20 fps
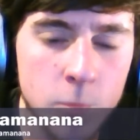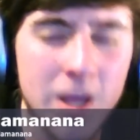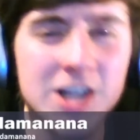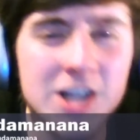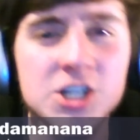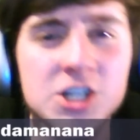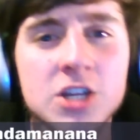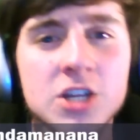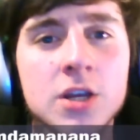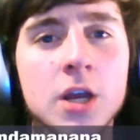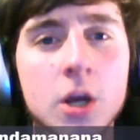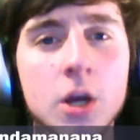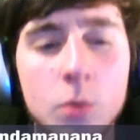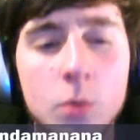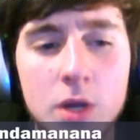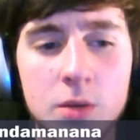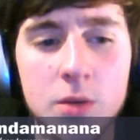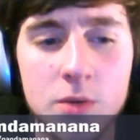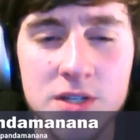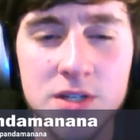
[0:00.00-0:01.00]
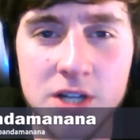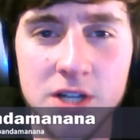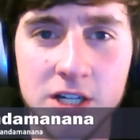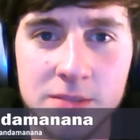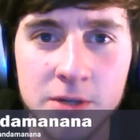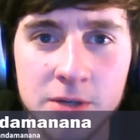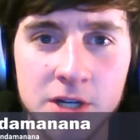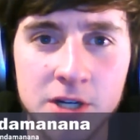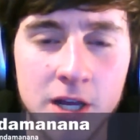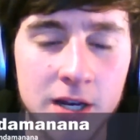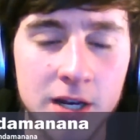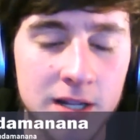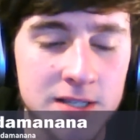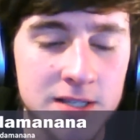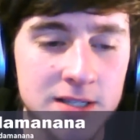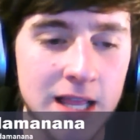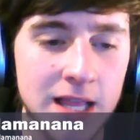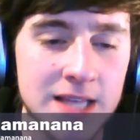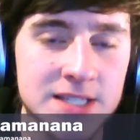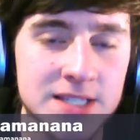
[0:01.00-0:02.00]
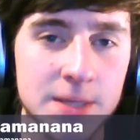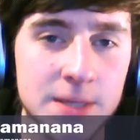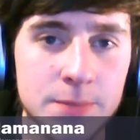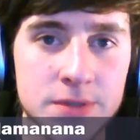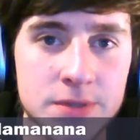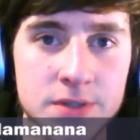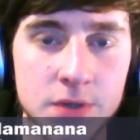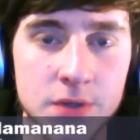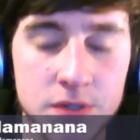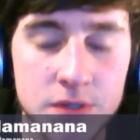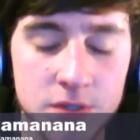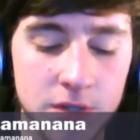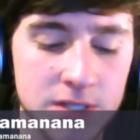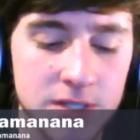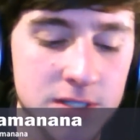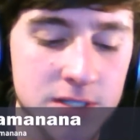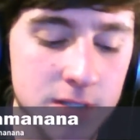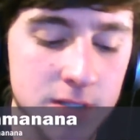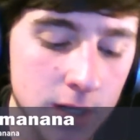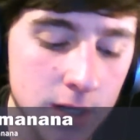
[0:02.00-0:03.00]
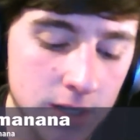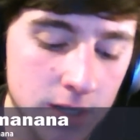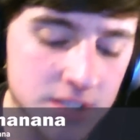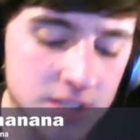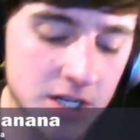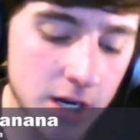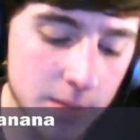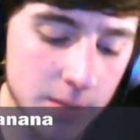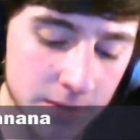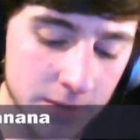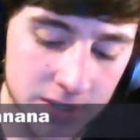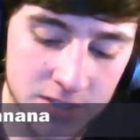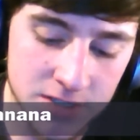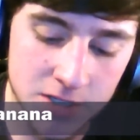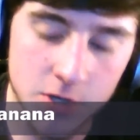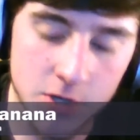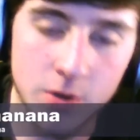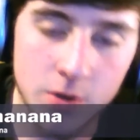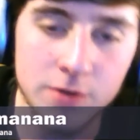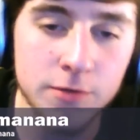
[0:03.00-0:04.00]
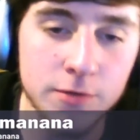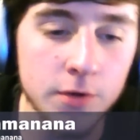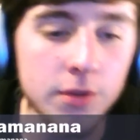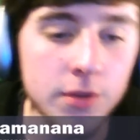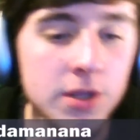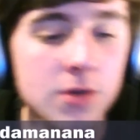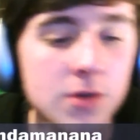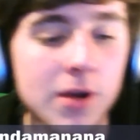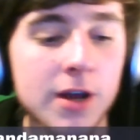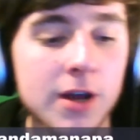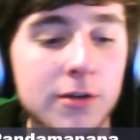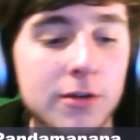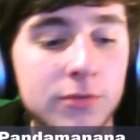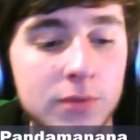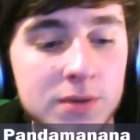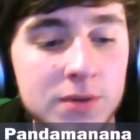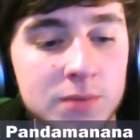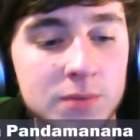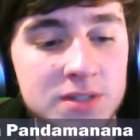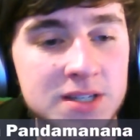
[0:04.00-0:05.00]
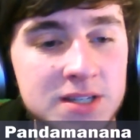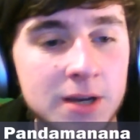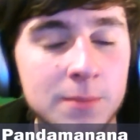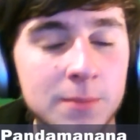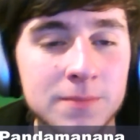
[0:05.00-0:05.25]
Actually, we talked about Nautilus last episode, so let's talk about this new info that you have. What's up?